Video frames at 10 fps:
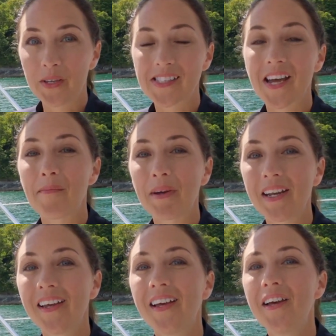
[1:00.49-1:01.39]
winds coming
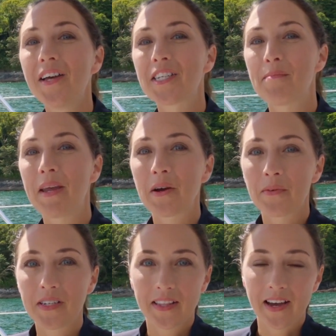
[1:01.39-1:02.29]
to make a
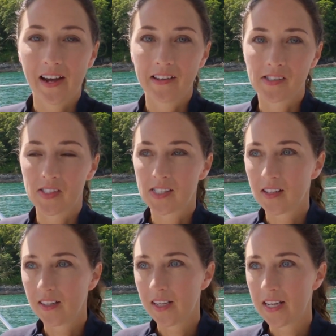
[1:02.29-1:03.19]
run to the Isles of Scilly,